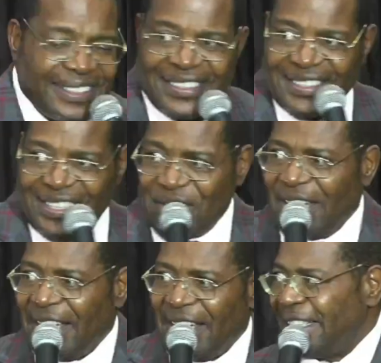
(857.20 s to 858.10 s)
That's
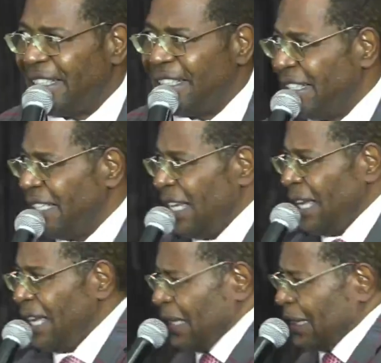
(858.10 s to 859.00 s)
right.
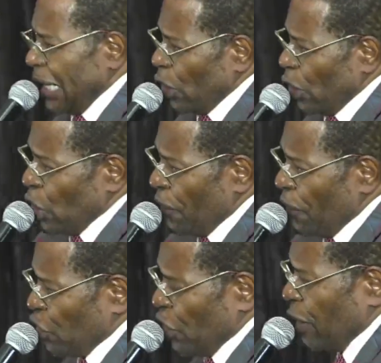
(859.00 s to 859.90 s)
Let the anointing of
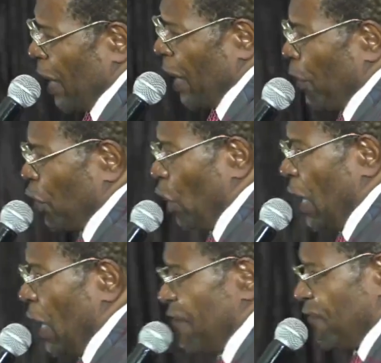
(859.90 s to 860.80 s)
strength be upon your
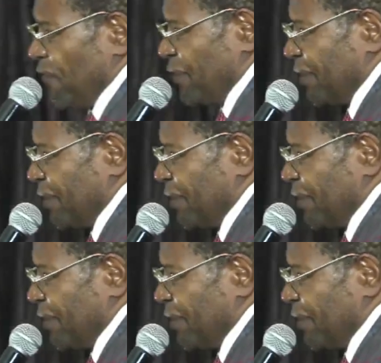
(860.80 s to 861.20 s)
life.